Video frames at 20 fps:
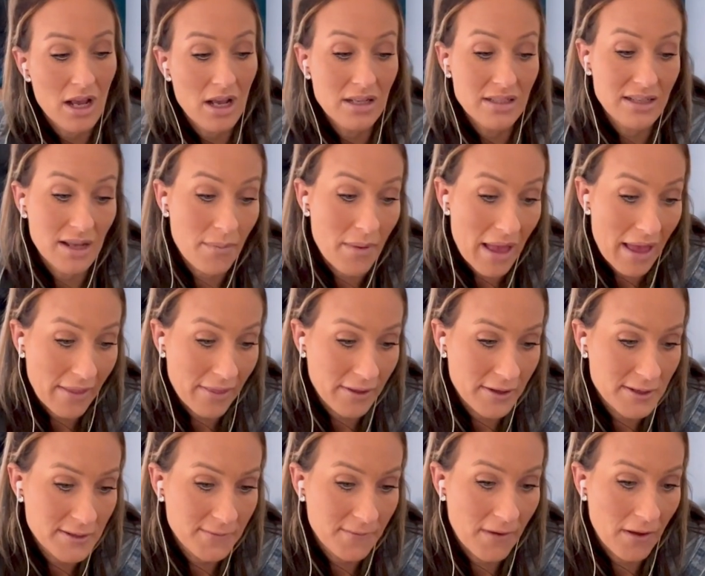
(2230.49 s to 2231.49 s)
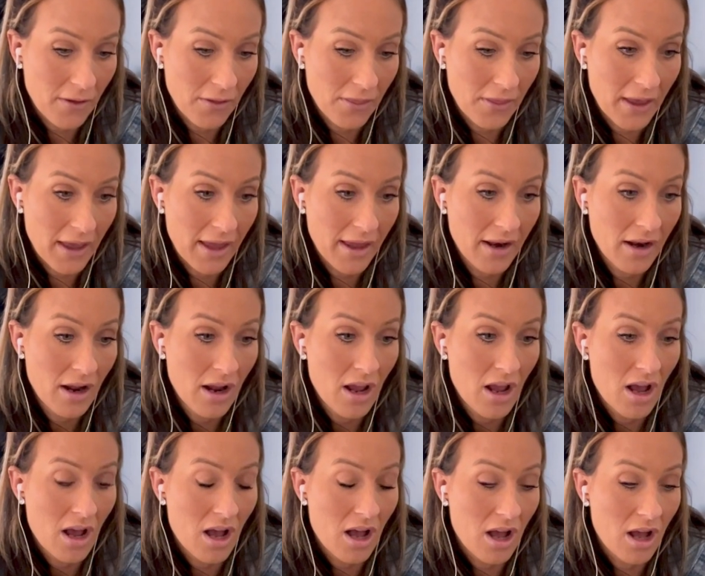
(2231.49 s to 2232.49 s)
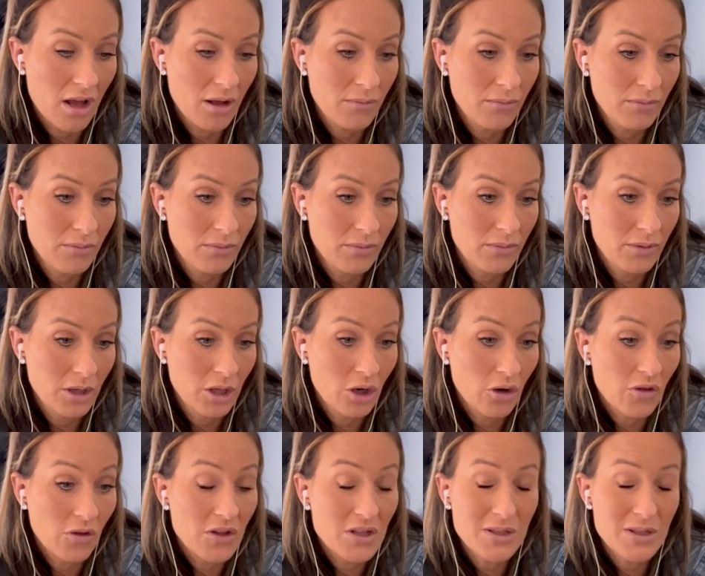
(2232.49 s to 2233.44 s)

Some athletes felt that the